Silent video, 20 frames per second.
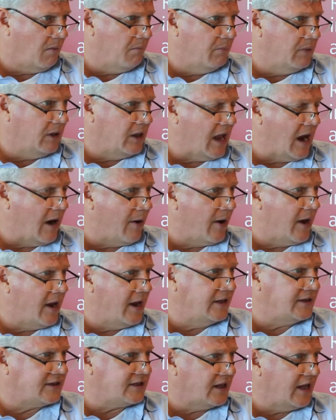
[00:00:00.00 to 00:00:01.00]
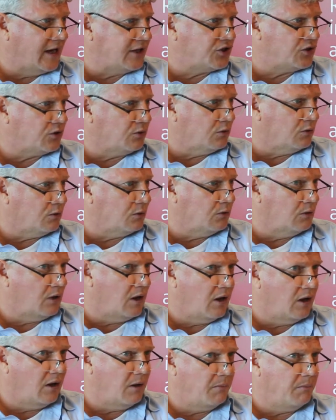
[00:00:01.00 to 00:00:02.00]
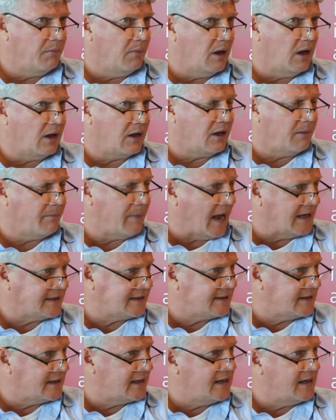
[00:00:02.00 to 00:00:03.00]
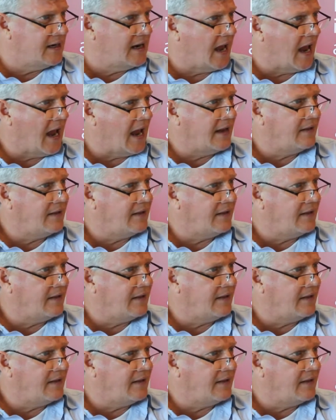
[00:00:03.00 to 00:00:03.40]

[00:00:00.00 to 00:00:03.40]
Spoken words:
malaria intellectual capacity